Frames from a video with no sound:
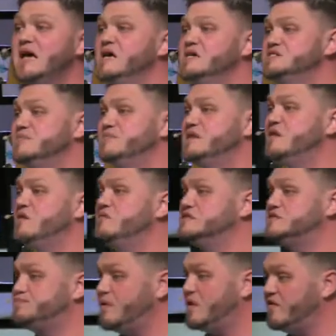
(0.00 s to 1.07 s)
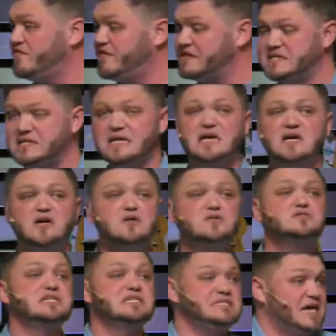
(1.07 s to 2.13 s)
somebody who was perfect, who
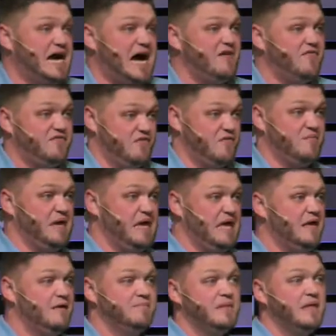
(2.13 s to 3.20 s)
to die for me,